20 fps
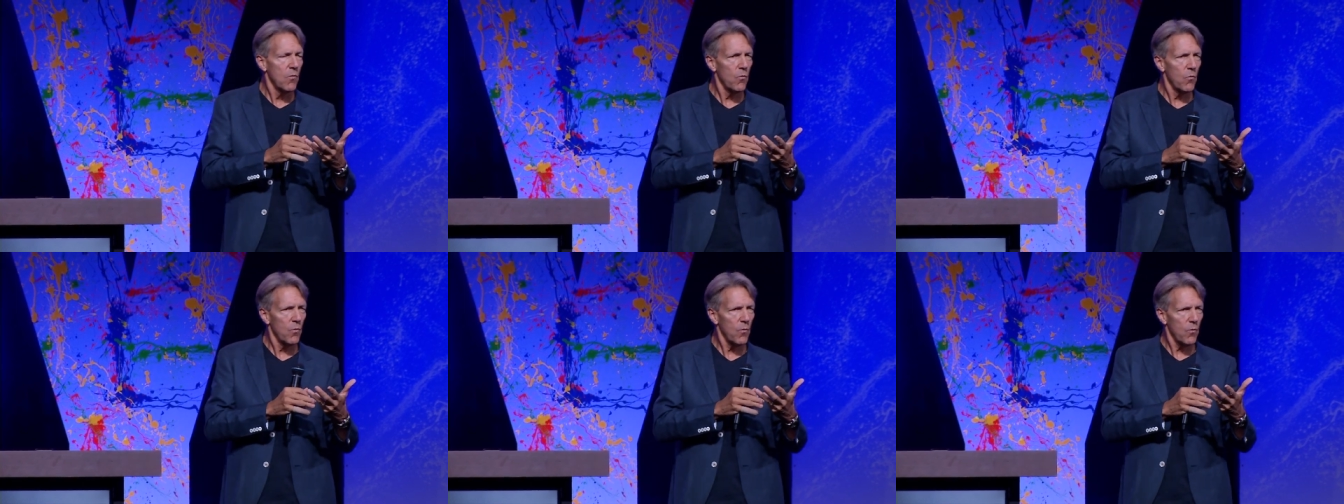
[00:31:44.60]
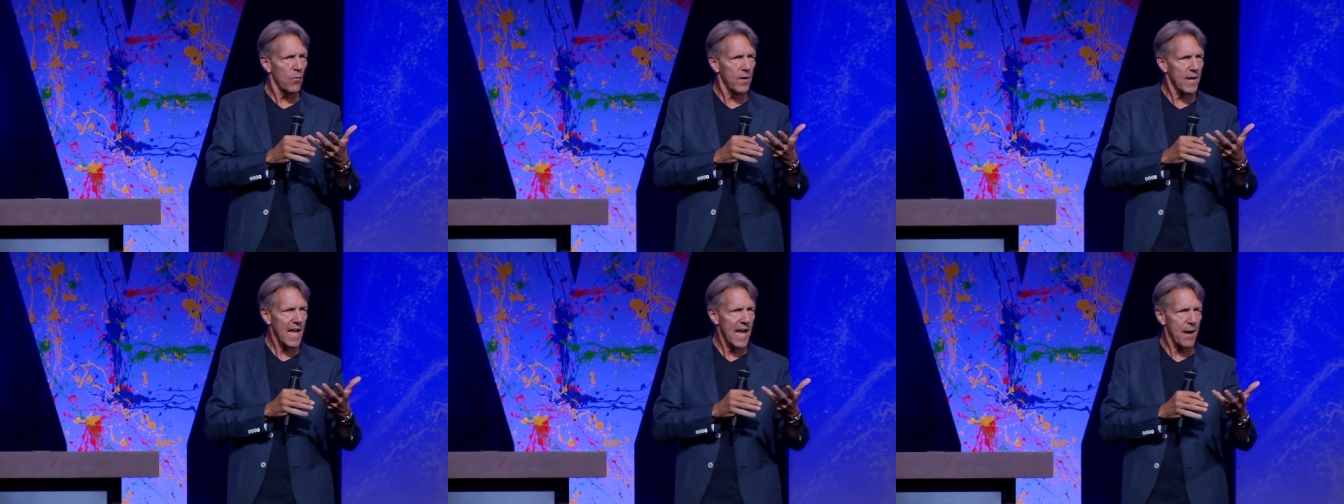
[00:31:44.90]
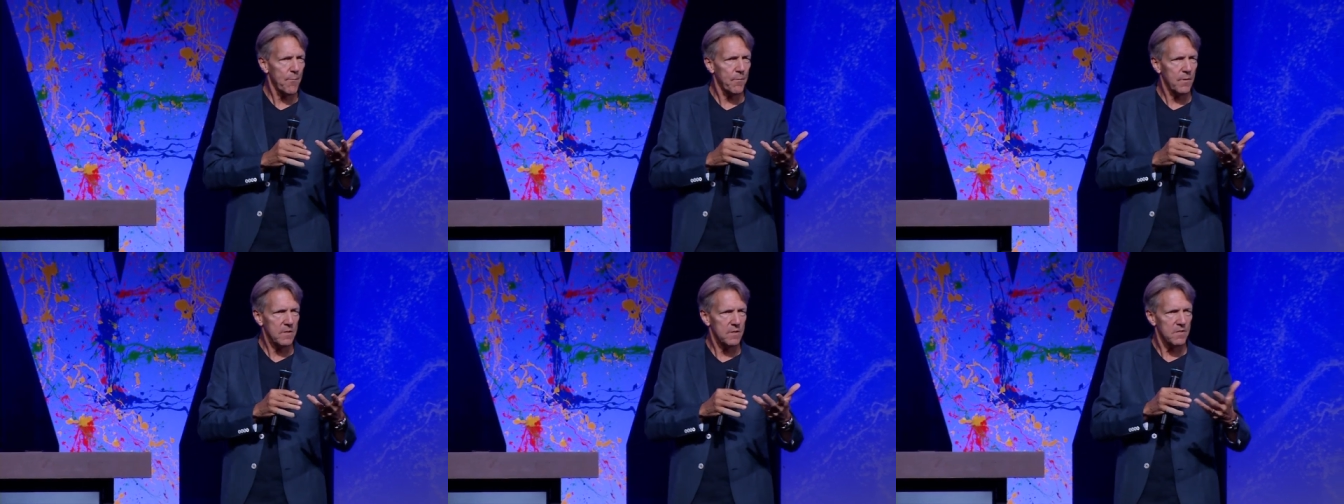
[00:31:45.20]
what
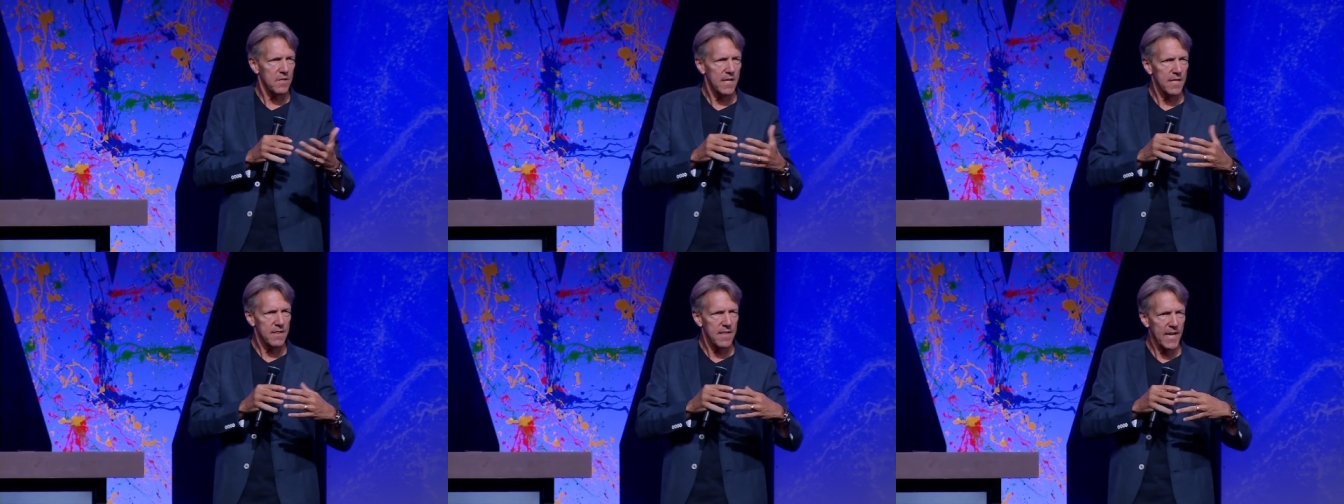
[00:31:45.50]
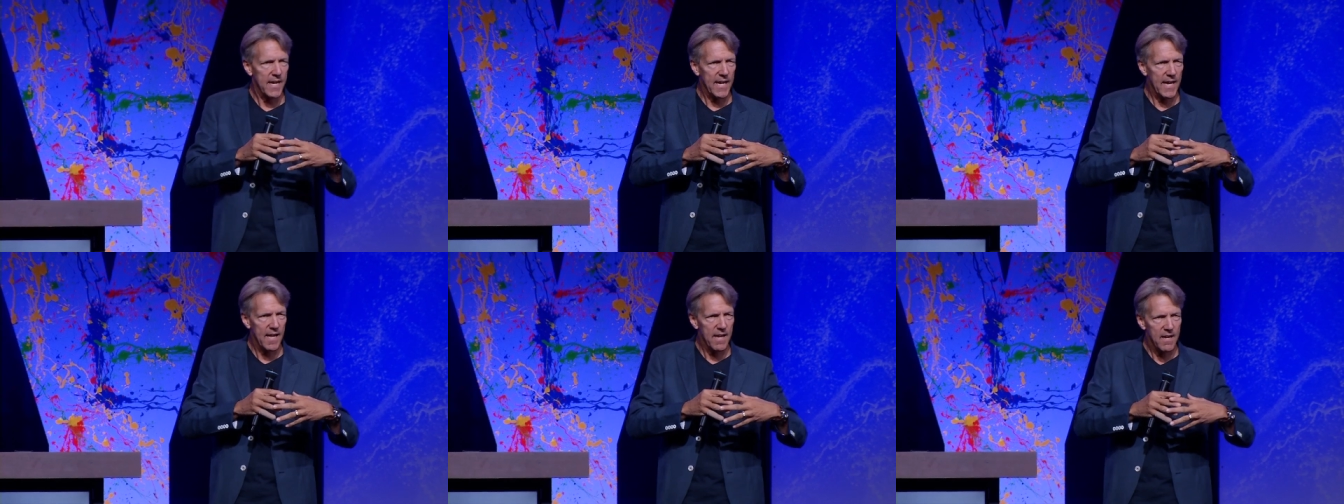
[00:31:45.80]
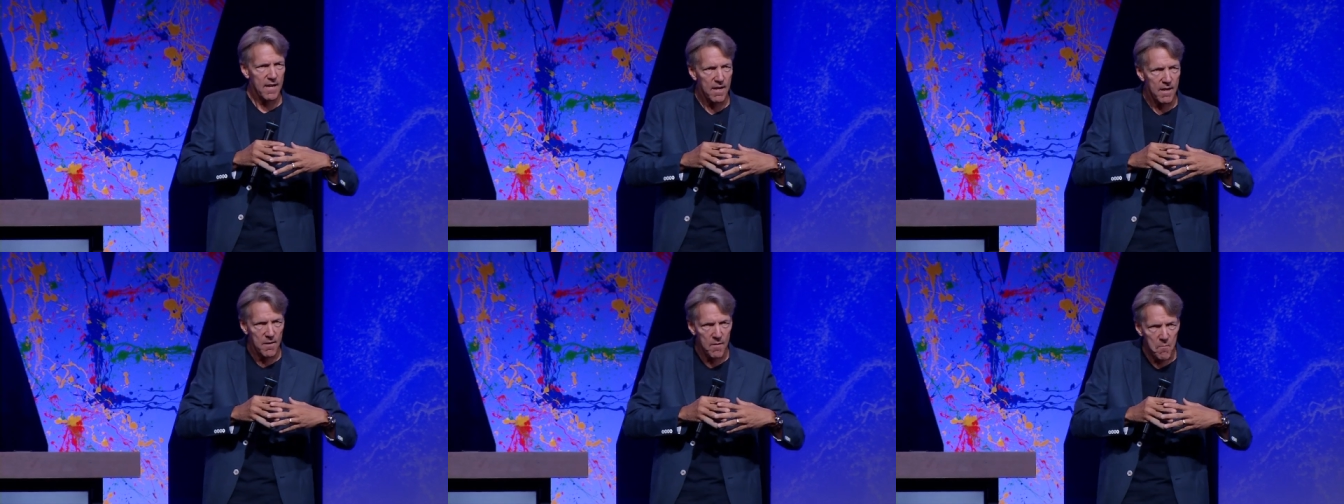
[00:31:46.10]
happens? They get
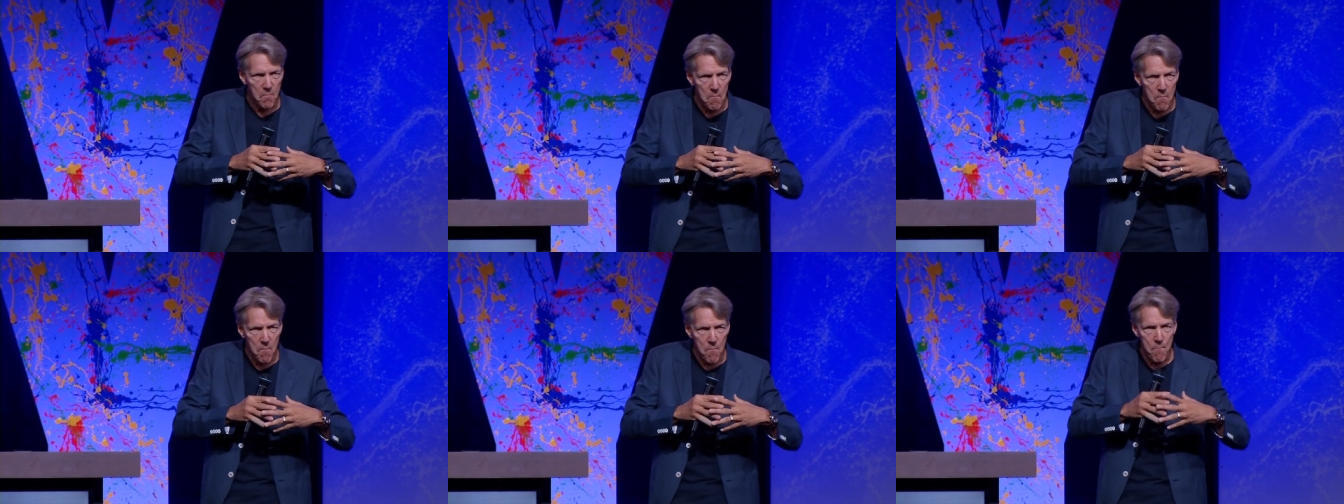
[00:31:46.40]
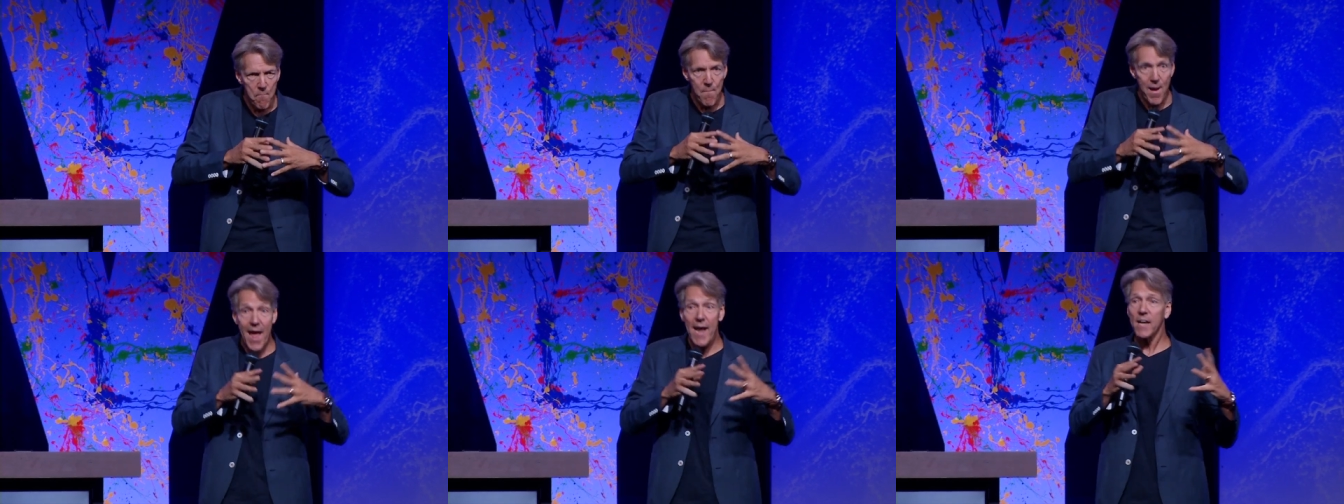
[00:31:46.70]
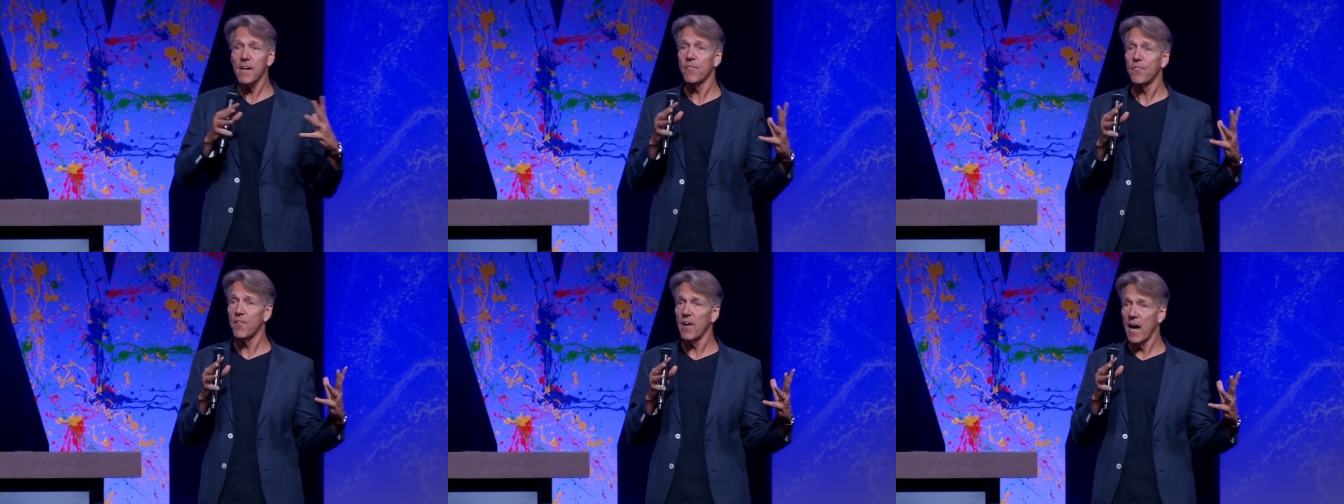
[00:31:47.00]

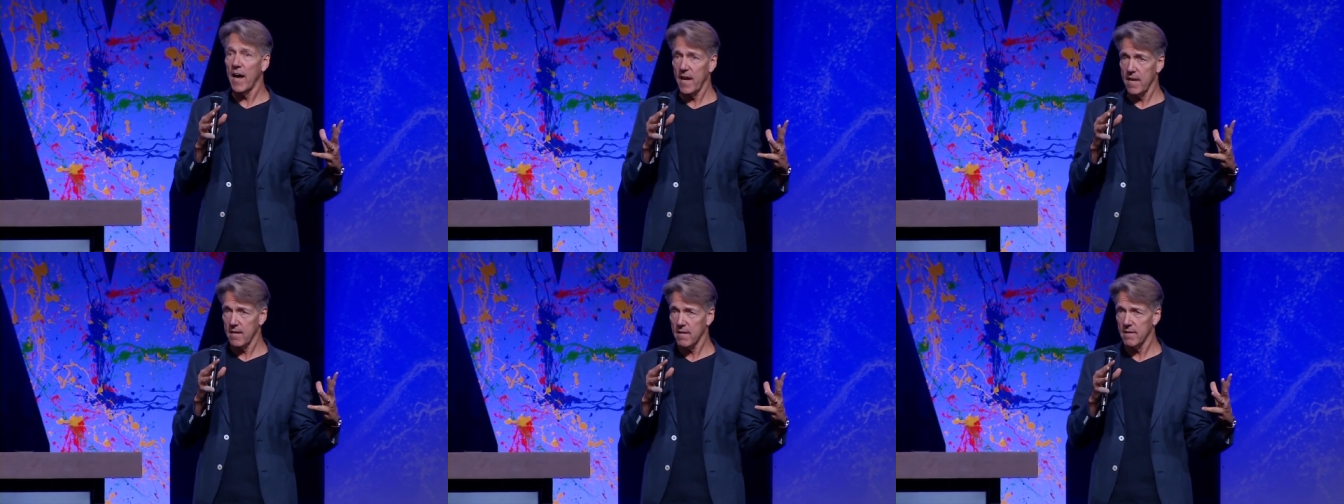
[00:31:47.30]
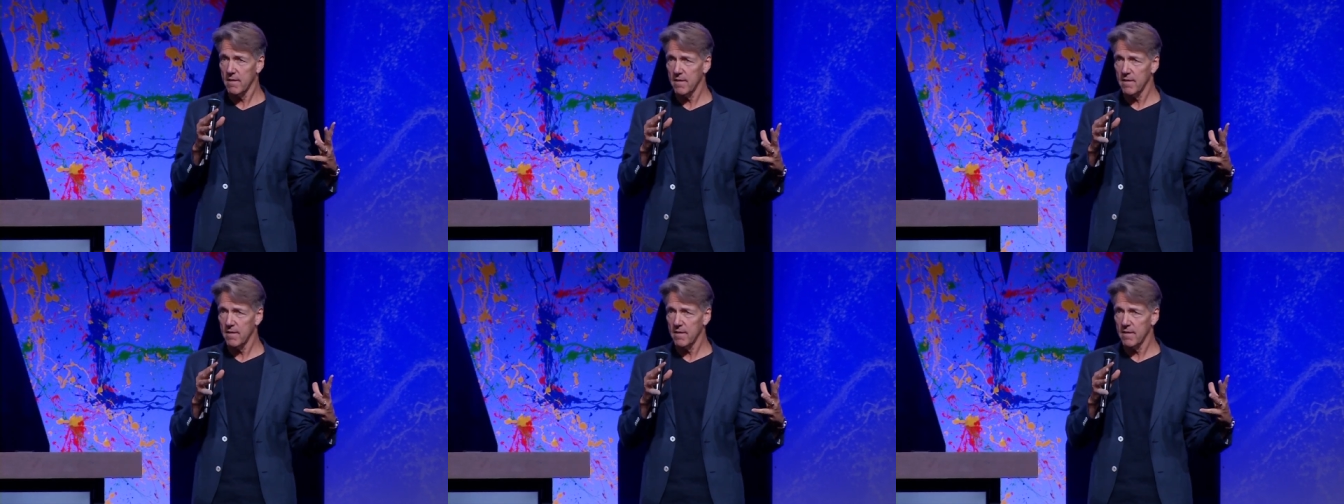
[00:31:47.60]
magnified.